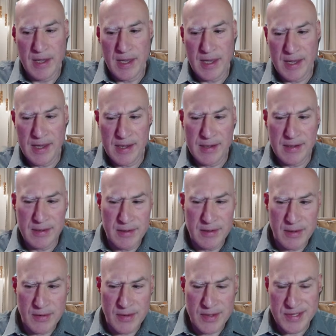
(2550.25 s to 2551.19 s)
hey,
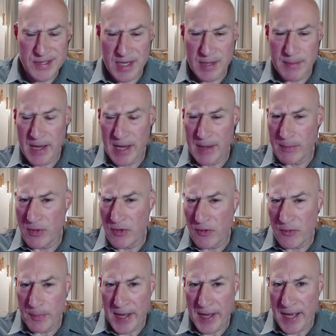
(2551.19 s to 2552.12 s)
this thing might
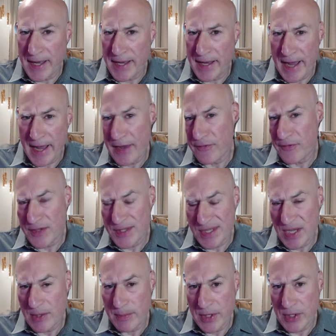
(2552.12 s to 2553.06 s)
move by a half a
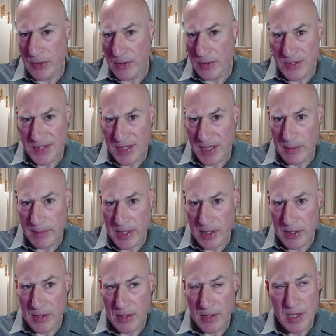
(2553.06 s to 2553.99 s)
centimeter or a
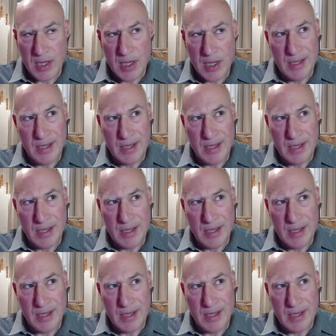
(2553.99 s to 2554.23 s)
centimeter,